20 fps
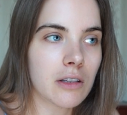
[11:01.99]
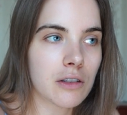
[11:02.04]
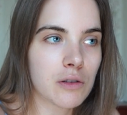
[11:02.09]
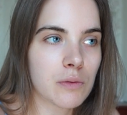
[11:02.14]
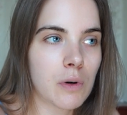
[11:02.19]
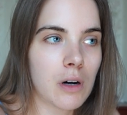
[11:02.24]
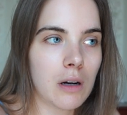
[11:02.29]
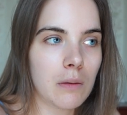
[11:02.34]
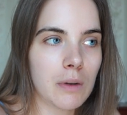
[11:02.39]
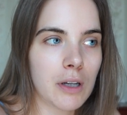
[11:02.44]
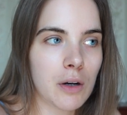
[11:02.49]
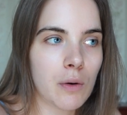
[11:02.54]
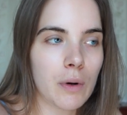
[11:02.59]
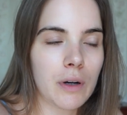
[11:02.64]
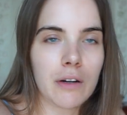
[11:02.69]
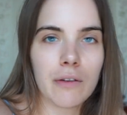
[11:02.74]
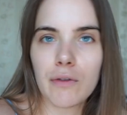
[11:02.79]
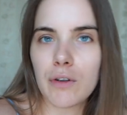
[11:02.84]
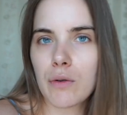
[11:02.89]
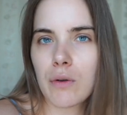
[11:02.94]
there's probably quite
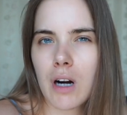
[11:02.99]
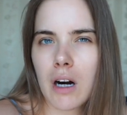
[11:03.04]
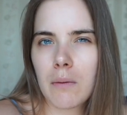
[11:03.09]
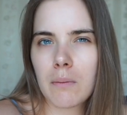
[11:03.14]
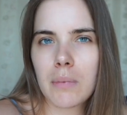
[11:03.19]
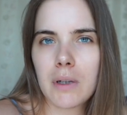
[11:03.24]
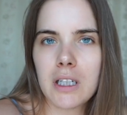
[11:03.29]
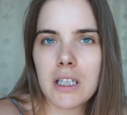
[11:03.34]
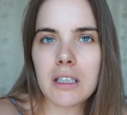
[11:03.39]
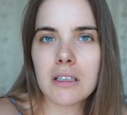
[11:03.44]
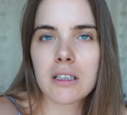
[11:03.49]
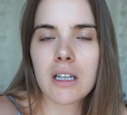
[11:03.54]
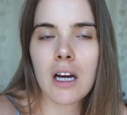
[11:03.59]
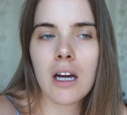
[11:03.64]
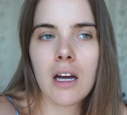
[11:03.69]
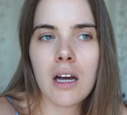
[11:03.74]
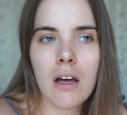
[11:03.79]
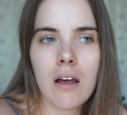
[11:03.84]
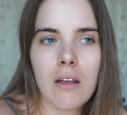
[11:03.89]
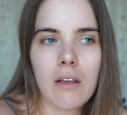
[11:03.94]
a few companies
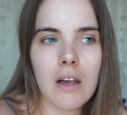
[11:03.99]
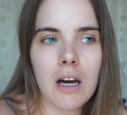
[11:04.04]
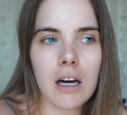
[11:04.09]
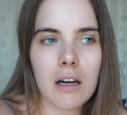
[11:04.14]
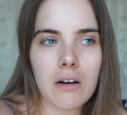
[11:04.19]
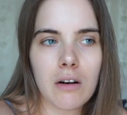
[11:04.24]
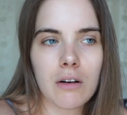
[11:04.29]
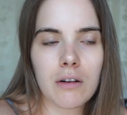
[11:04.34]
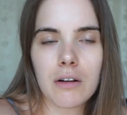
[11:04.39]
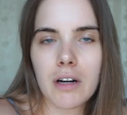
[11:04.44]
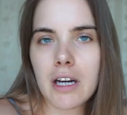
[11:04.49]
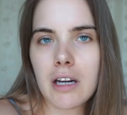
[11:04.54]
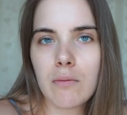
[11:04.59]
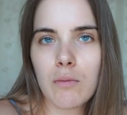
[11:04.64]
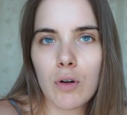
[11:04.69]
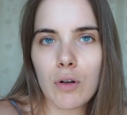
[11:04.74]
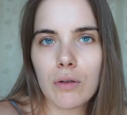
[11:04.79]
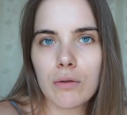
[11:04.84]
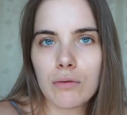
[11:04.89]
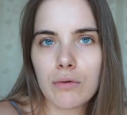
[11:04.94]
that are
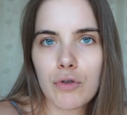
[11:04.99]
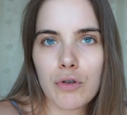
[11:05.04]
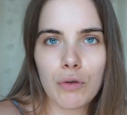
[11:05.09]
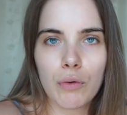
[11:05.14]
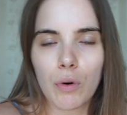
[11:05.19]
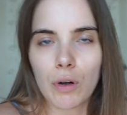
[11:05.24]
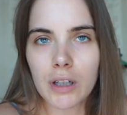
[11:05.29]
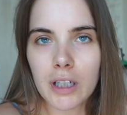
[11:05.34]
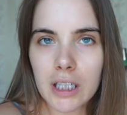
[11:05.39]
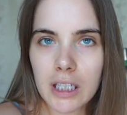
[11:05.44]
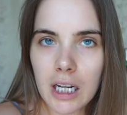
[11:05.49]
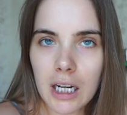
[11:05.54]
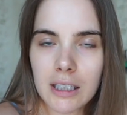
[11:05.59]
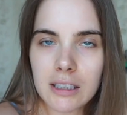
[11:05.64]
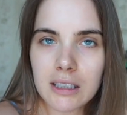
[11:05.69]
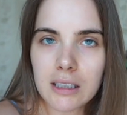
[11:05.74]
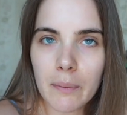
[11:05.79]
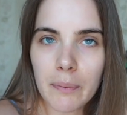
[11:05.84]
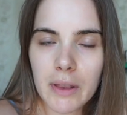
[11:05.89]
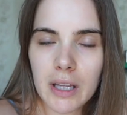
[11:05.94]
able to
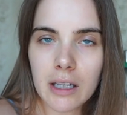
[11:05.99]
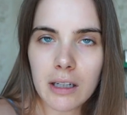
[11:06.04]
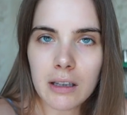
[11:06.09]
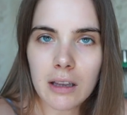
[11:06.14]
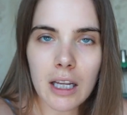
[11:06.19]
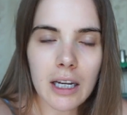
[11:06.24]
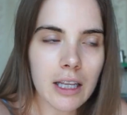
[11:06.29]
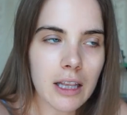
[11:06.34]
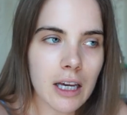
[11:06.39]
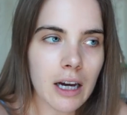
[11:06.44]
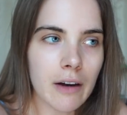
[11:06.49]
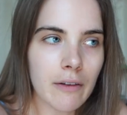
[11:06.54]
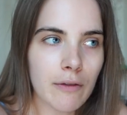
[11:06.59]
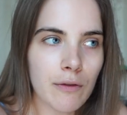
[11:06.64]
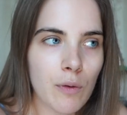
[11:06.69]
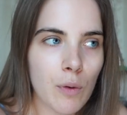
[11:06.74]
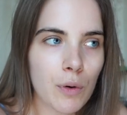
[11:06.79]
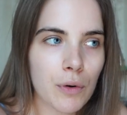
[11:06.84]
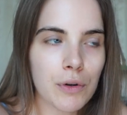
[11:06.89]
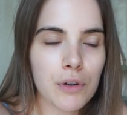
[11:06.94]
organize something like that
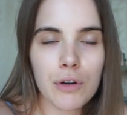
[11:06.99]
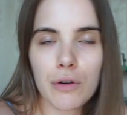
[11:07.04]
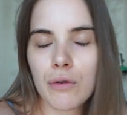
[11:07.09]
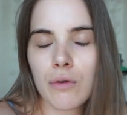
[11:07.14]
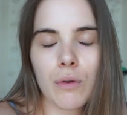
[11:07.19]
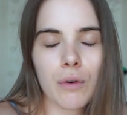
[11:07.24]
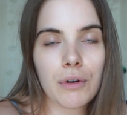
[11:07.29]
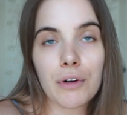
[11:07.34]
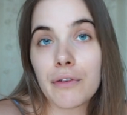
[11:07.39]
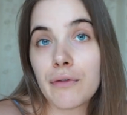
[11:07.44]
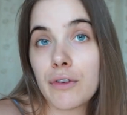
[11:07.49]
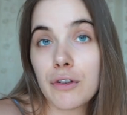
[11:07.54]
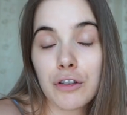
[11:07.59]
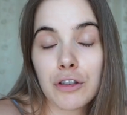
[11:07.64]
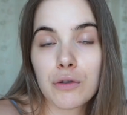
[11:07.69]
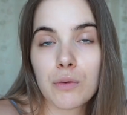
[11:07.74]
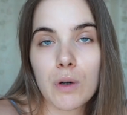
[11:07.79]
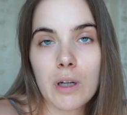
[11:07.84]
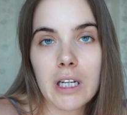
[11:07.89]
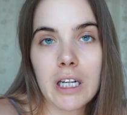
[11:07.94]
for you. Or if you
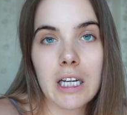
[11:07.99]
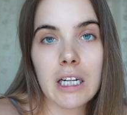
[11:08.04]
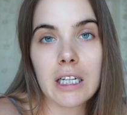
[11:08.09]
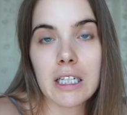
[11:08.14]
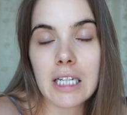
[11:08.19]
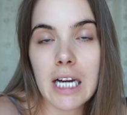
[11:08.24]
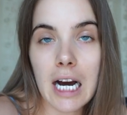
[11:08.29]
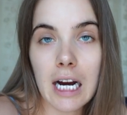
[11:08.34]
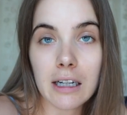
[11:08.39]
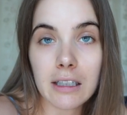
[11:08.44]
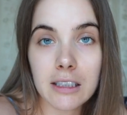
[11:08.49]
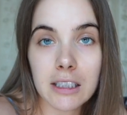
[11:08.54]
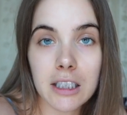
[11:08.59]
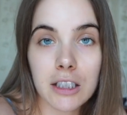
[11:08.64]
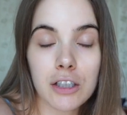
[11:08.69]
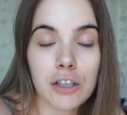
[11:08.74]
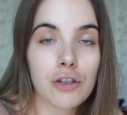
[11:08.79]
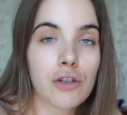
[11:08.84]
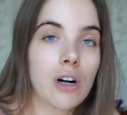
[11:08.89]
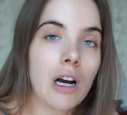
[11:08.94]
just want to get a taxi
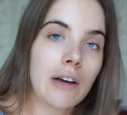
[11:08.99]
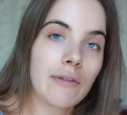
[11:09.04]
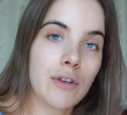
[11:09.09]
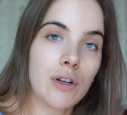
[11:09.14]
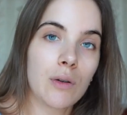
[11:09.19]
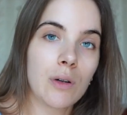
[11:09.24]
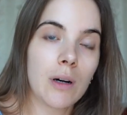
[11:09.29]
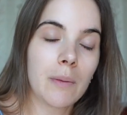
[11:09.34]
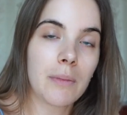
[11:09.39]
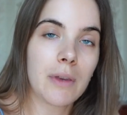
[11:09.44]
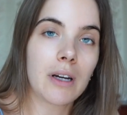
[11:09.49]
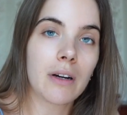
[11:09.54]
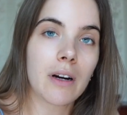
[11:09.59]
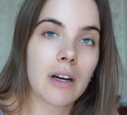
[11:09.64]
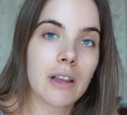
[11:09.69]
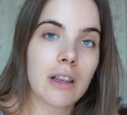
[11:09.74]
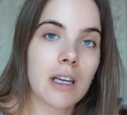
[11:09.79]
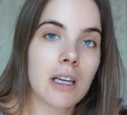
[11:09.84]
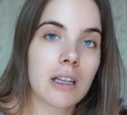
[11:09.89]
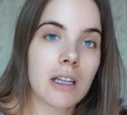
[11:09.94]
to drive you up there, I
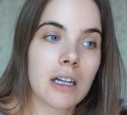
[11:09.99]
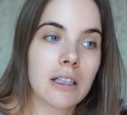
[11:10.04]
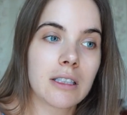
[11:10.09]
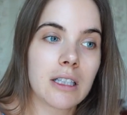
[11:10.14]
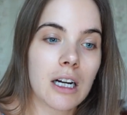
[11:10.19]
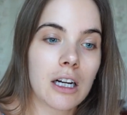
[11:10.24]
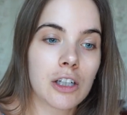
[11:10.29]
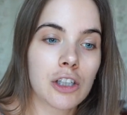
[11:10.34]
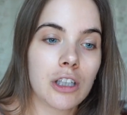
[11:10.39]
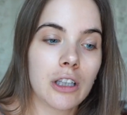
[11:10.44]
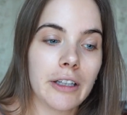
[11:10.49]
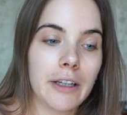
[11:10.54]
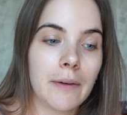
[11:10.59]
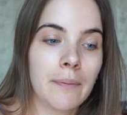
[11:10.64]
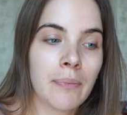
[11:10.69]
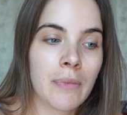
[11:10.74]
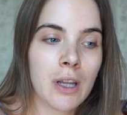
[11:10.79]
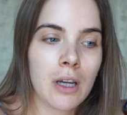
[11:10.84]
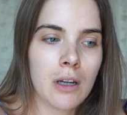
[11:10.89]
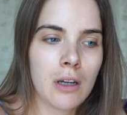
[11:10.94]
think that's actually
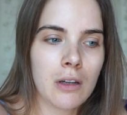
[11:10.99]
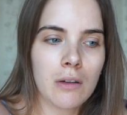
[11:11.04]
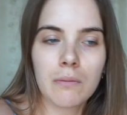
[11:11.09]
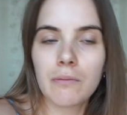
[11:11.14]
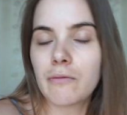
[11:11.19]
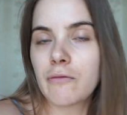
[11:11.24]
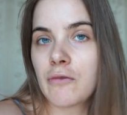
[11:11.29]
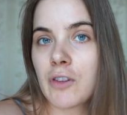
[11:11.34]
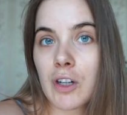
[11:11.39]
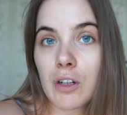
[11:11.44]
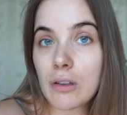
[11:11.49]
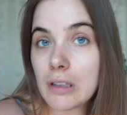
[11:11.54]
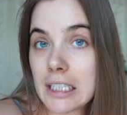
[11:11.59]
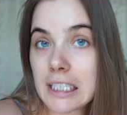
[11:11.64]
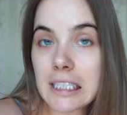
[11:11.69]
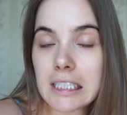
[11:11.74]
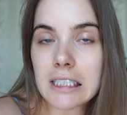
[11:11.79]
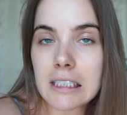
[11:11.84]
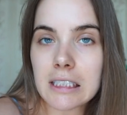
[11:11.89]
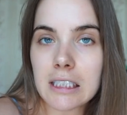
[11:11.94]

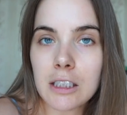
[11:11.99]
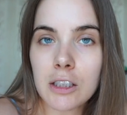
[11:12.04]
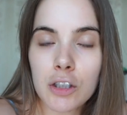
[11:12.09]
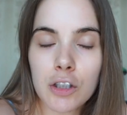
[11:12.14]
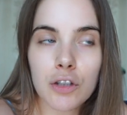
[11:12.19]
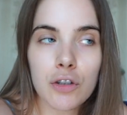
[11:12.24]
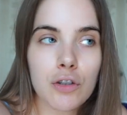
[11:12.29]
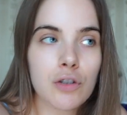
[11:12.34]
fairly easy to